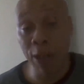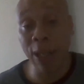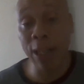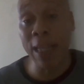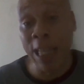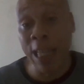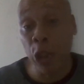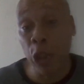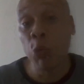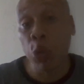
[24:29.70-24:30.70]
lead
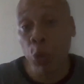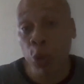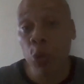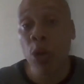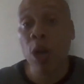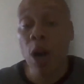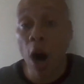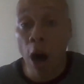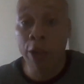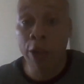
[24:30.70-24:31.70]
you to
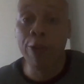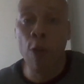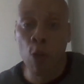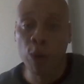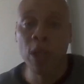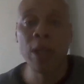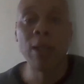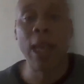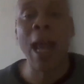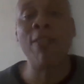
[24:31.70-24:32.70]
other folks
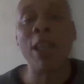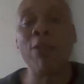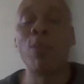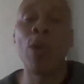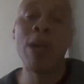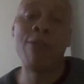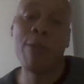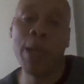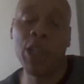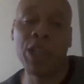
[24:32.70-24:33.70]
that have even more
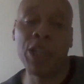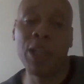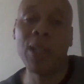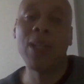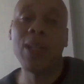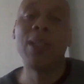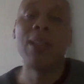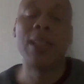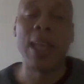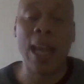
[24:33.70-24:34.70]
information
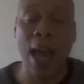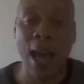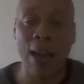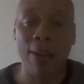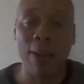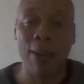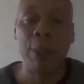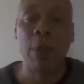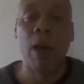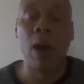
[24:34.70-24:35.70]
than they have.
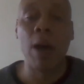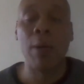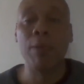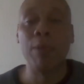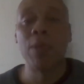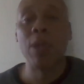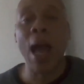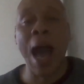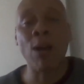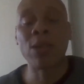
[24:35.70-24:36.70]

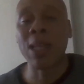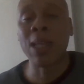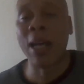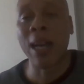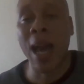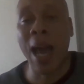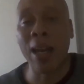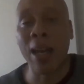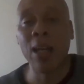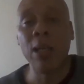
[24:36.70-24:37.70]
Outside of
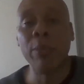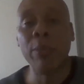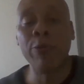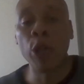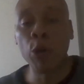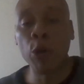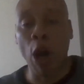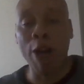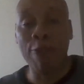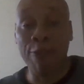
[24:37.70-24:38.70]
that, before you
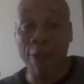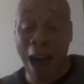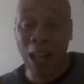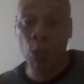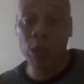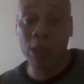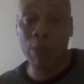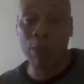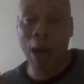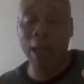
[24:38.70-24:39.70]
start following
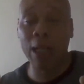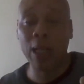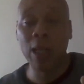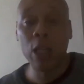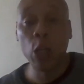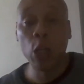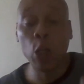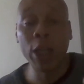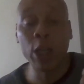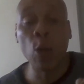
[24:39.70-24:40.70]
somebody,
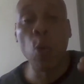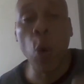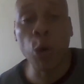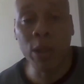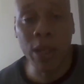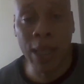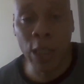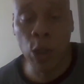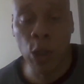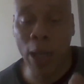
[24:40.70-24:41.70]
look at the work that they
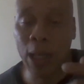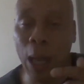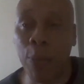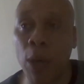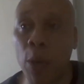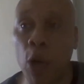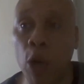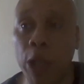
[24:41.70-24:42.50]
do. I put up earlier